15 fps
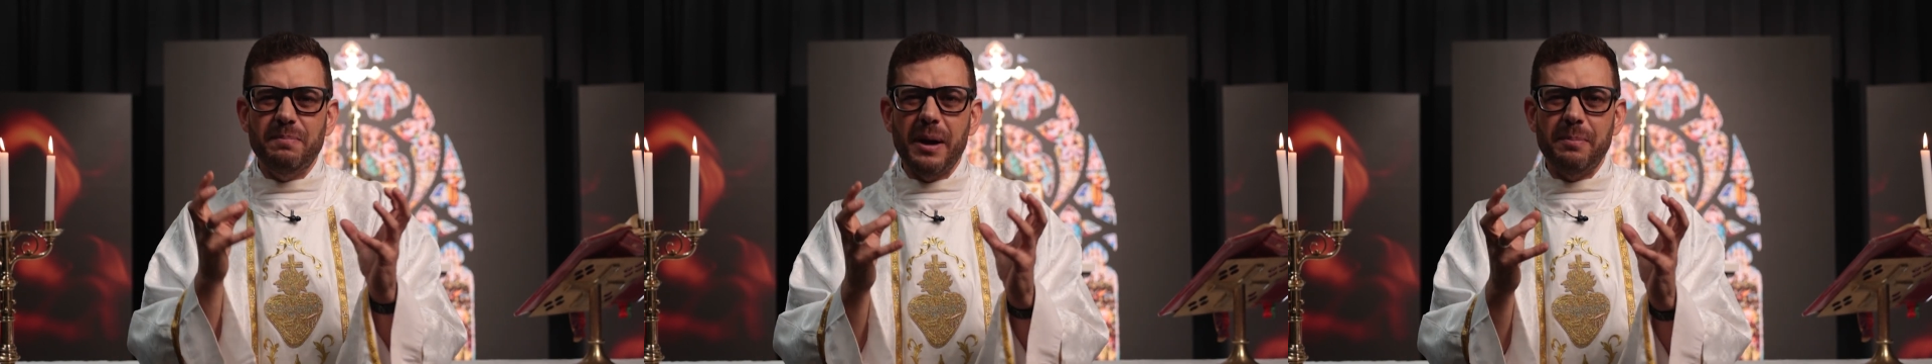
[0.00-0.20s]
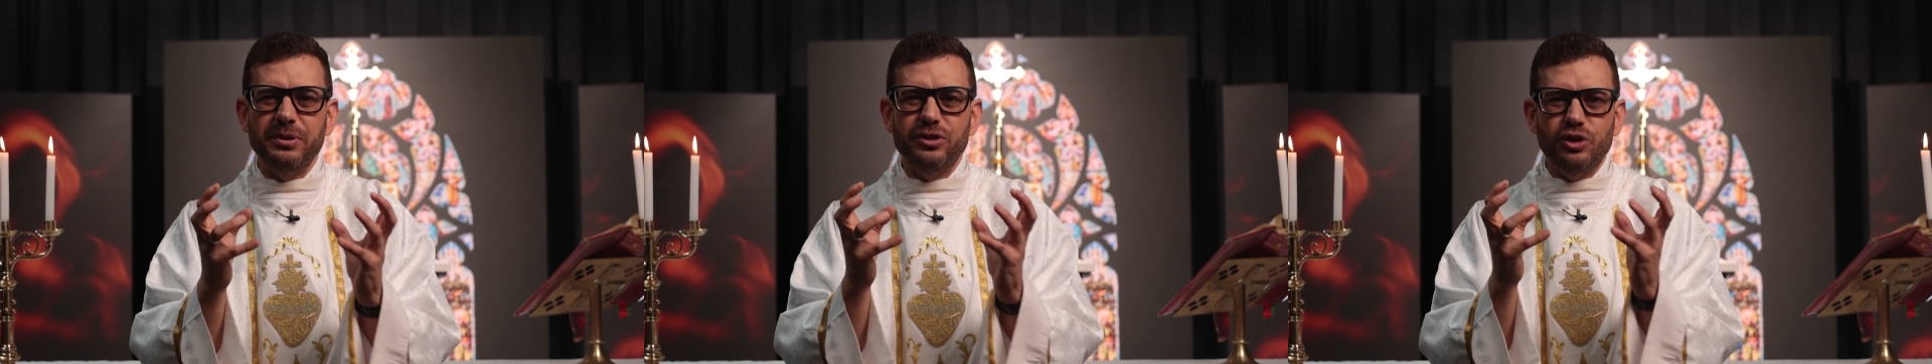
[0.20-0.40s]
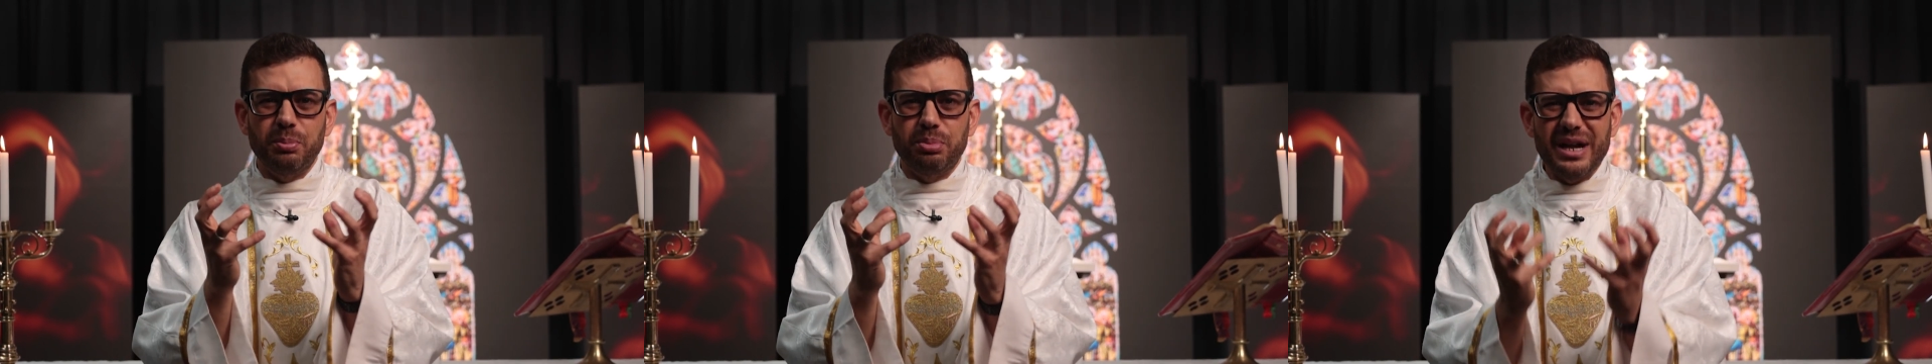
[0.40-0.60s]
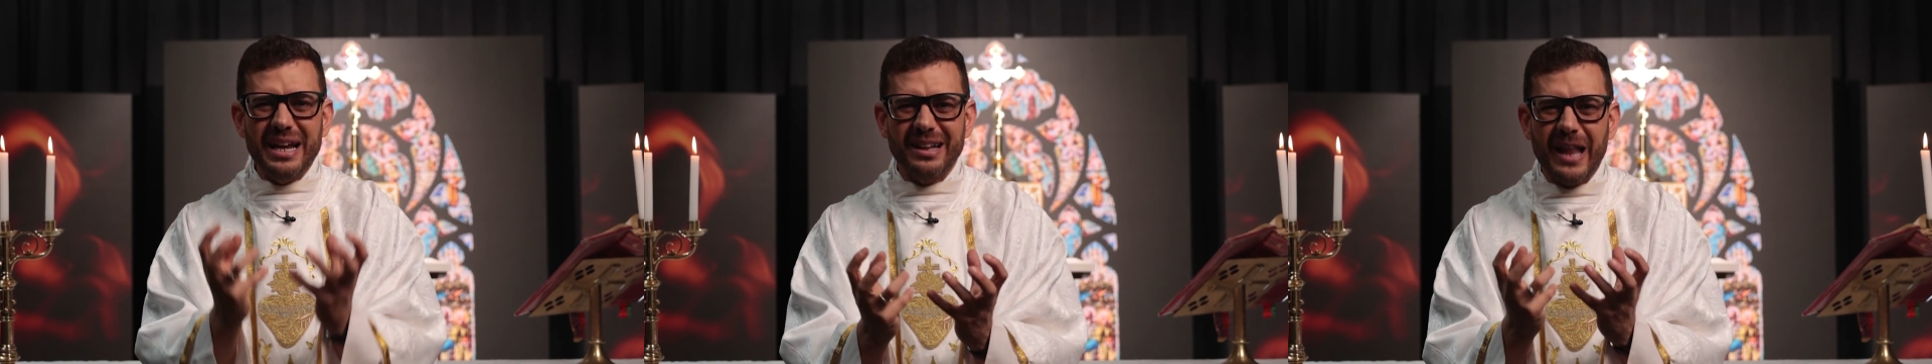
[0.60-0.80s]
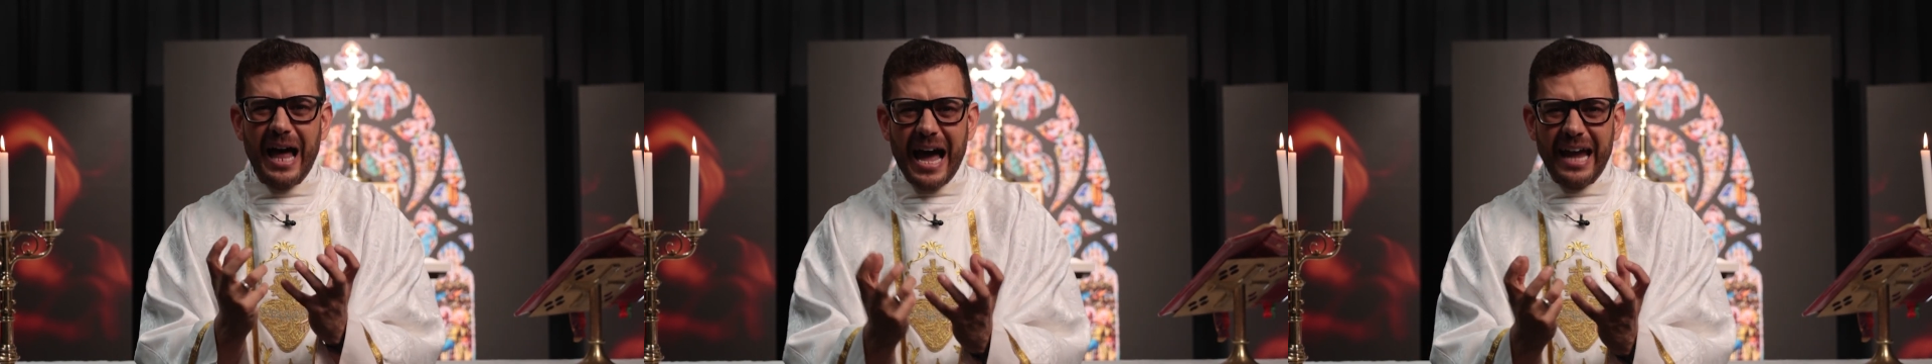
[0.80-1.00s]
purpose to
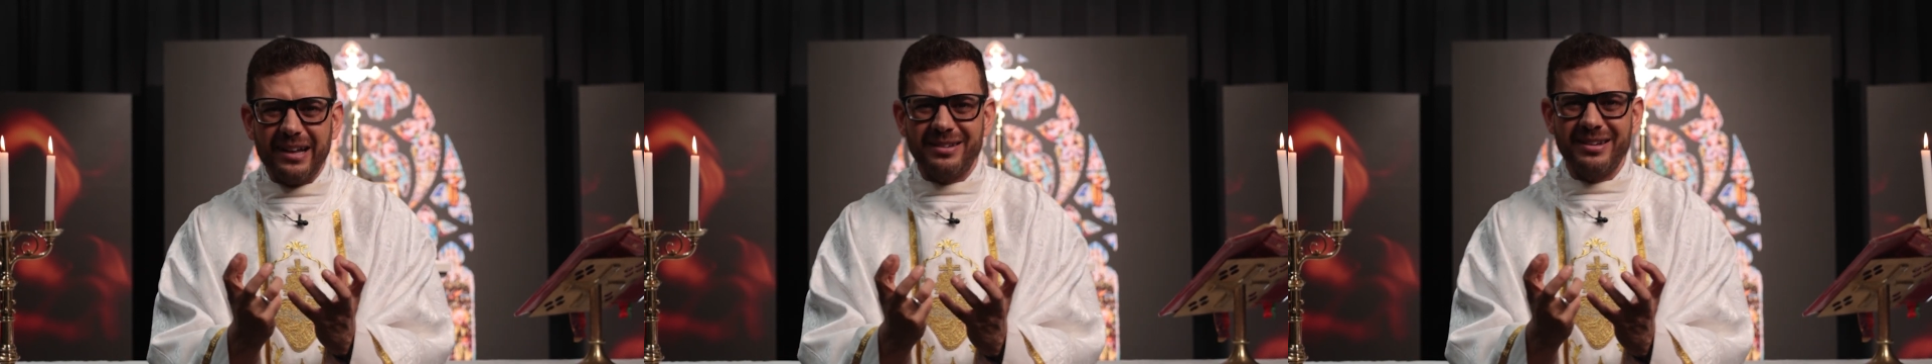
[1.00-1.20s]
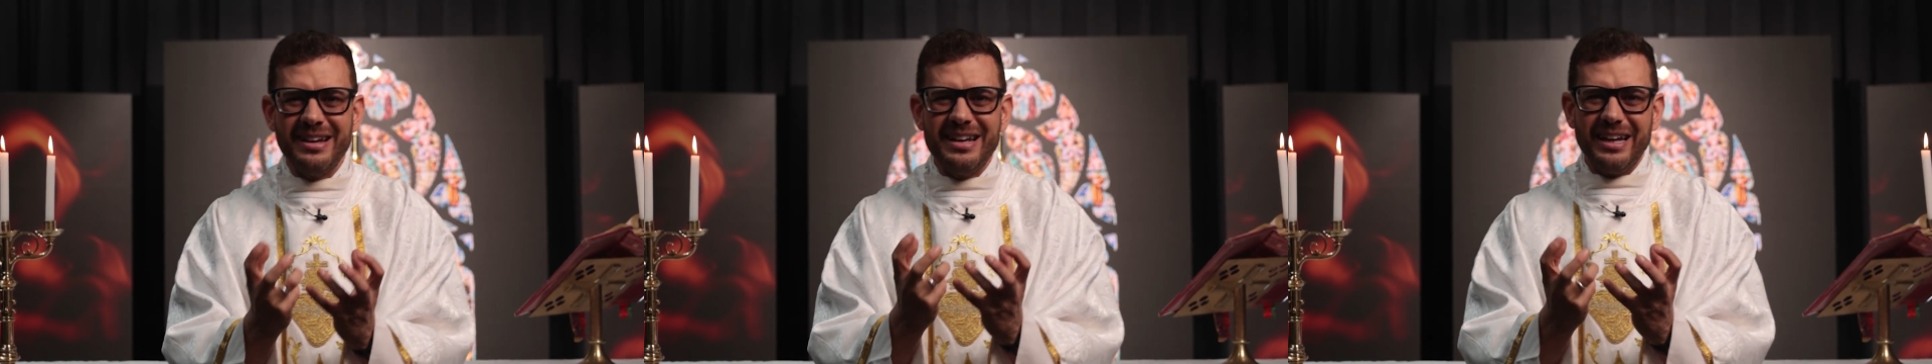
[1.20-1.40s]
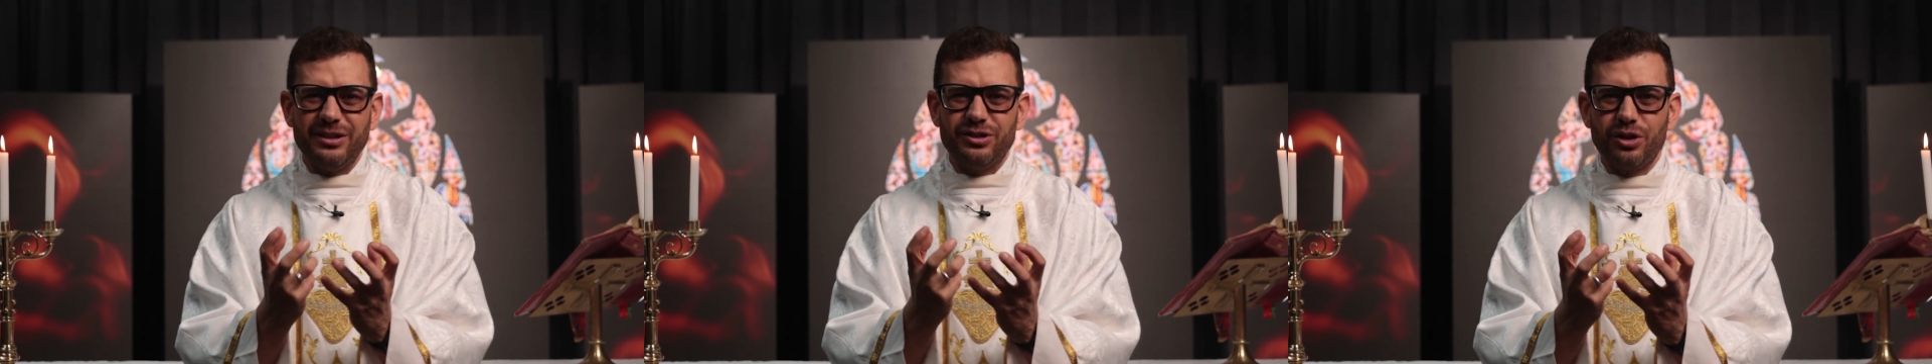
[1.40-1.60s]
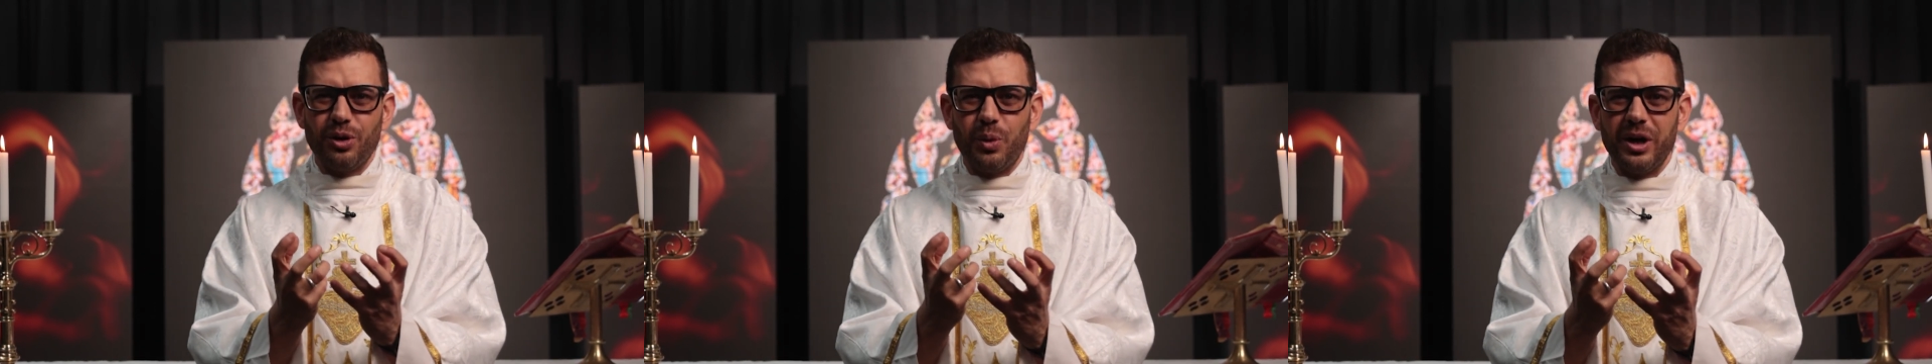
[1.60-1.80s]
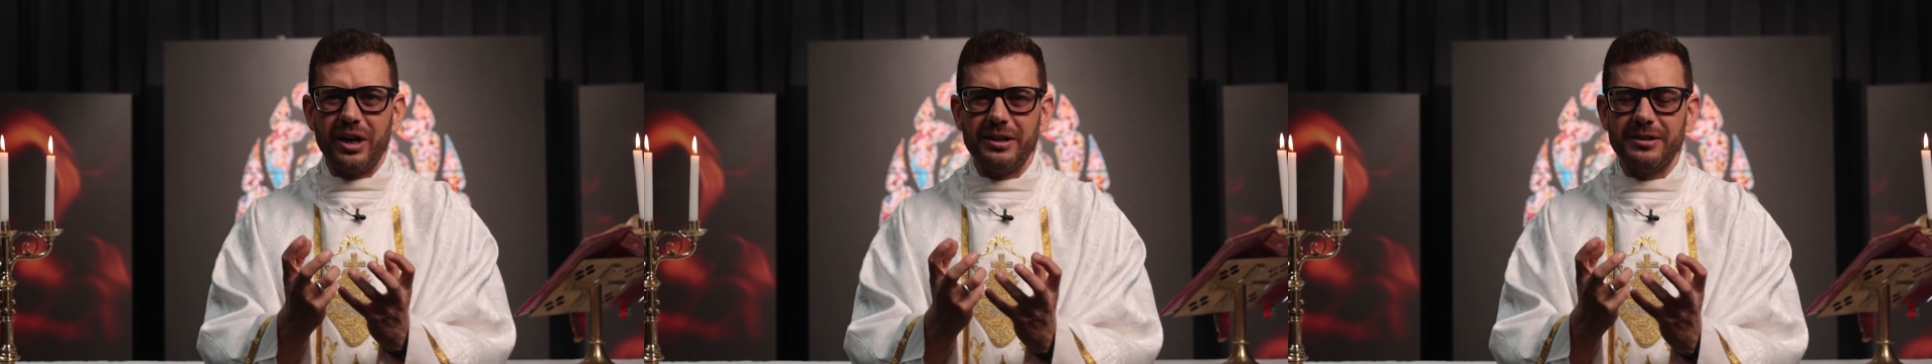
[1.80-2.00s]
bring light into the
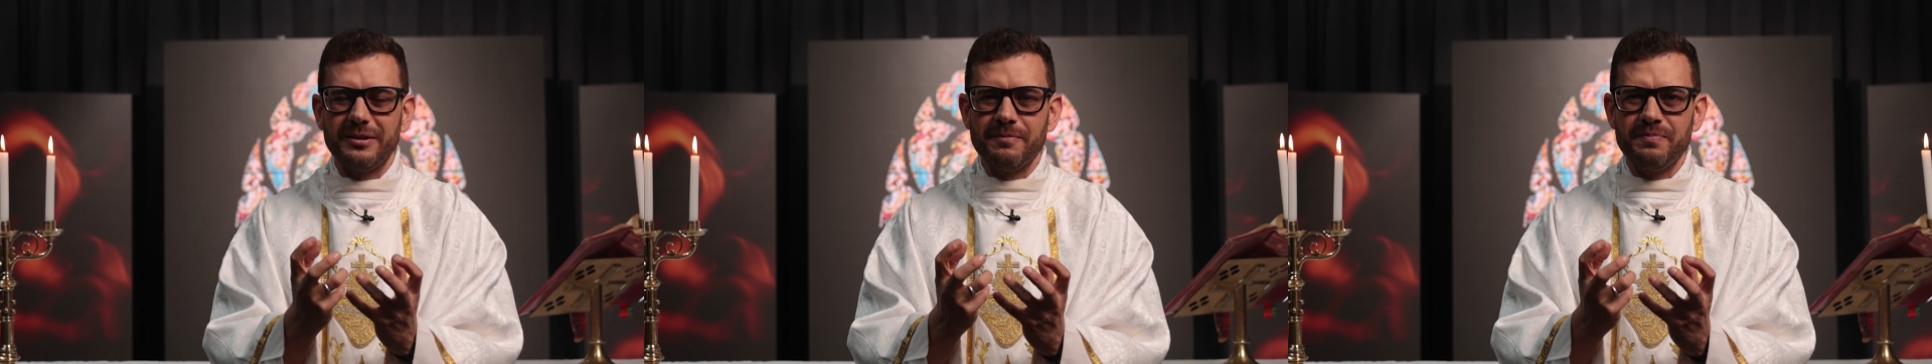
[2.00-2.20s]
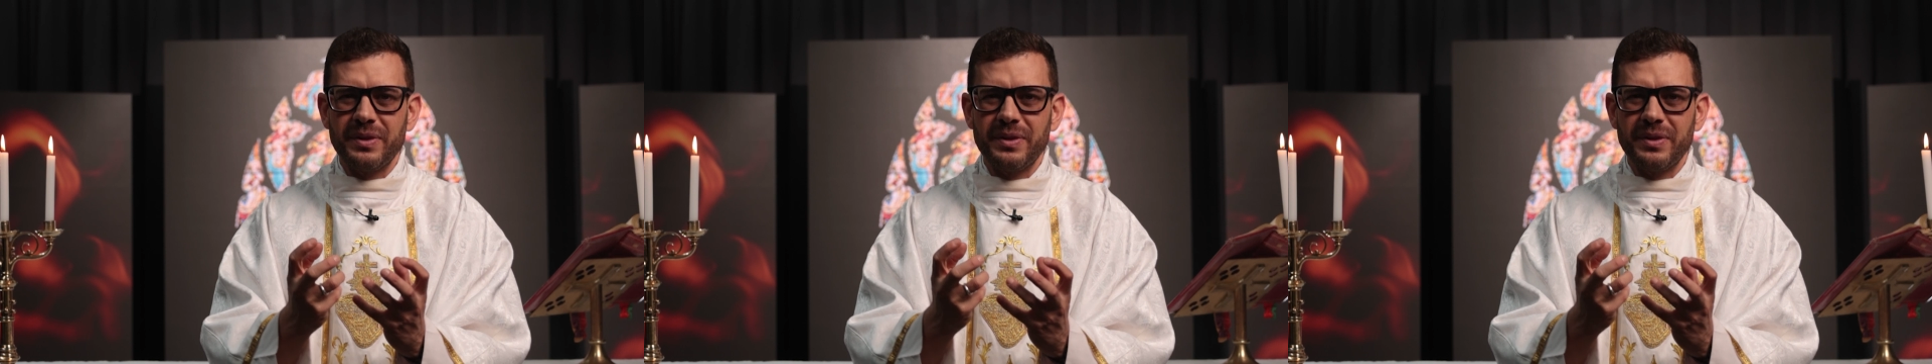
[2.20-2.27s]
world.